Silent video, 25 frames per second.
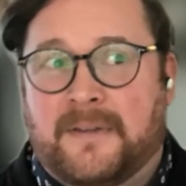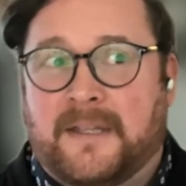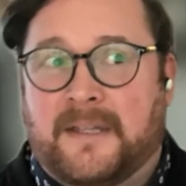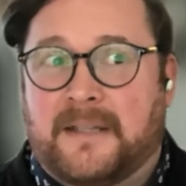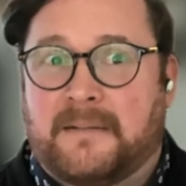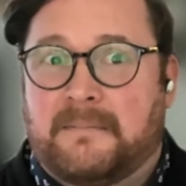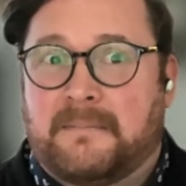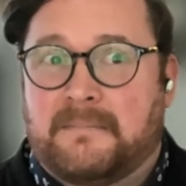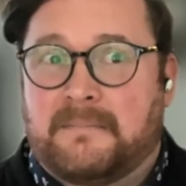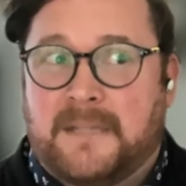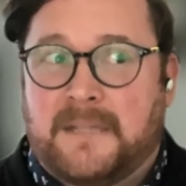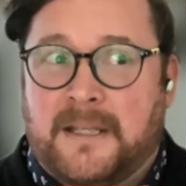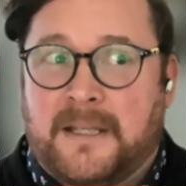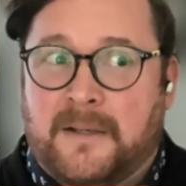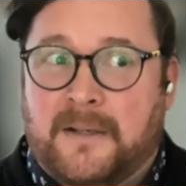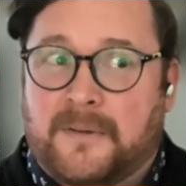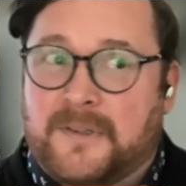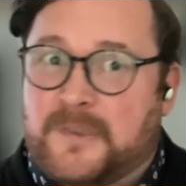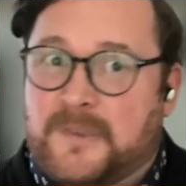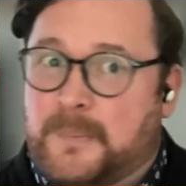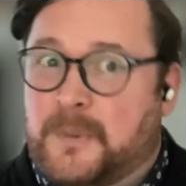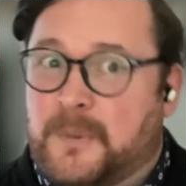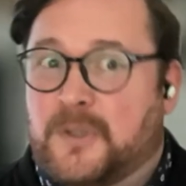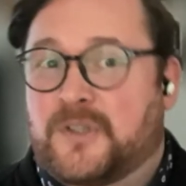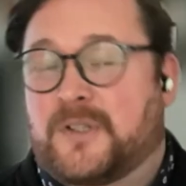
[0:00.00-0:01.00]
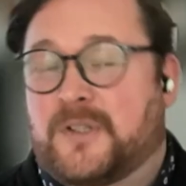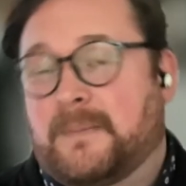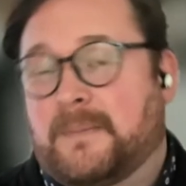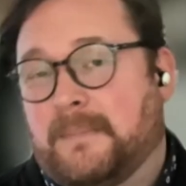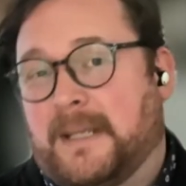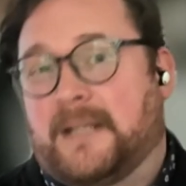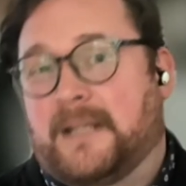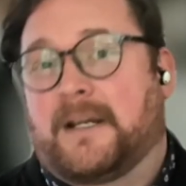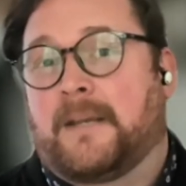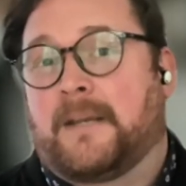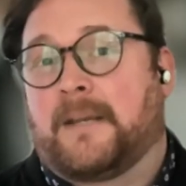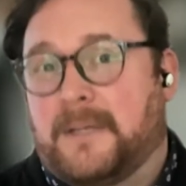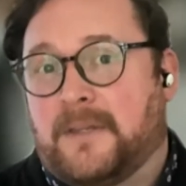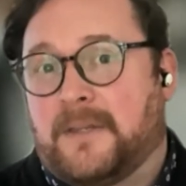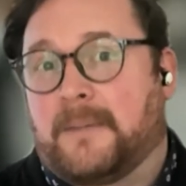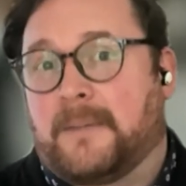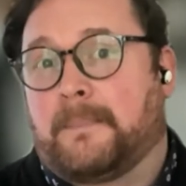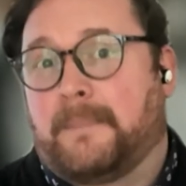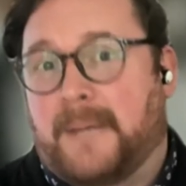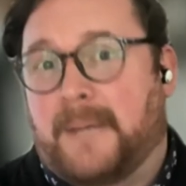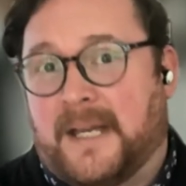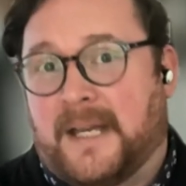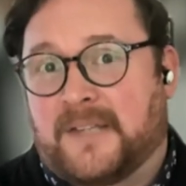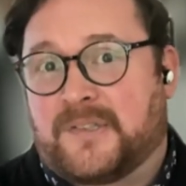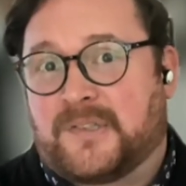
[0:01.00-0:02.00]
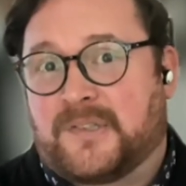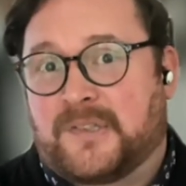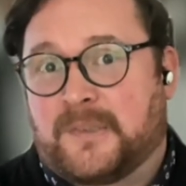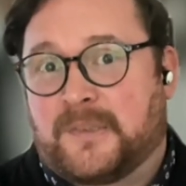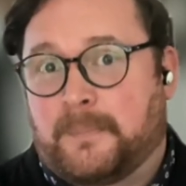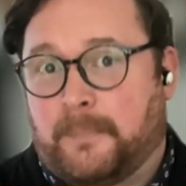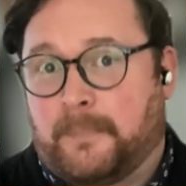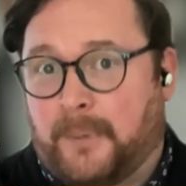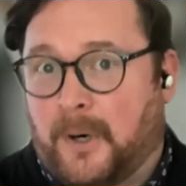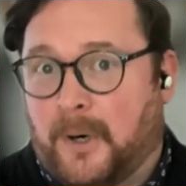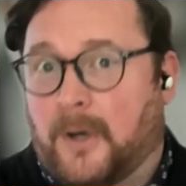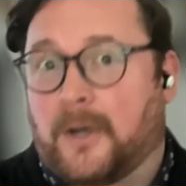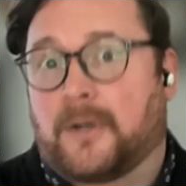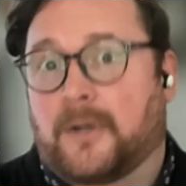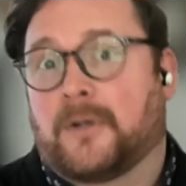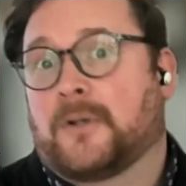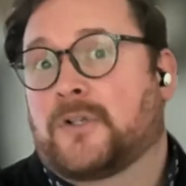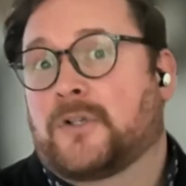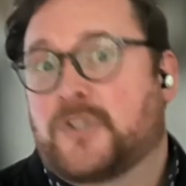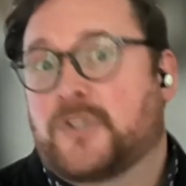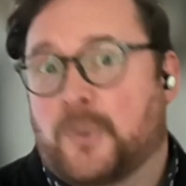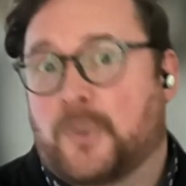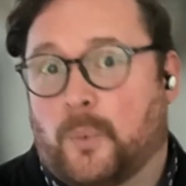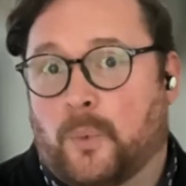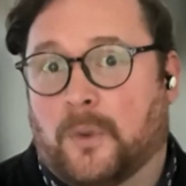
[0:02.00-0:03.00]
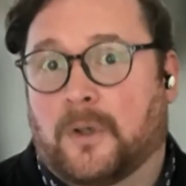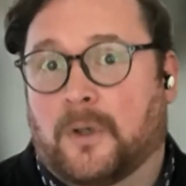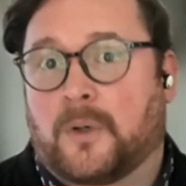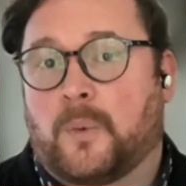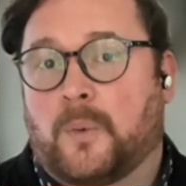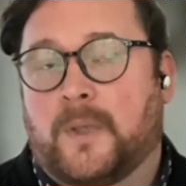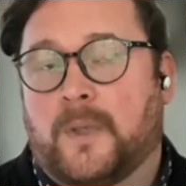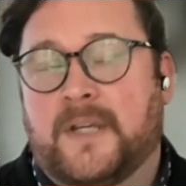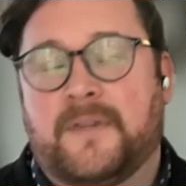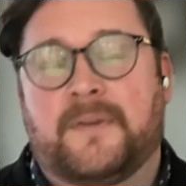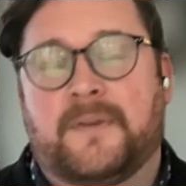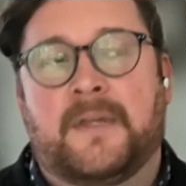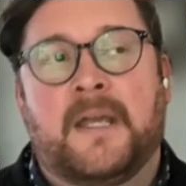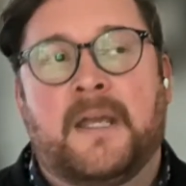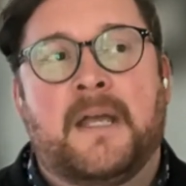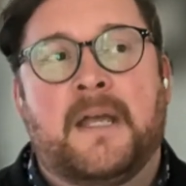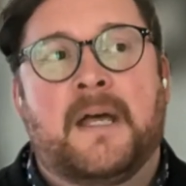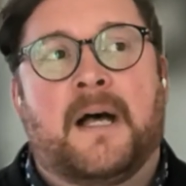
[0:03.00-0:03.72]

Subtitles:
that, this person may not be the best partner to work with.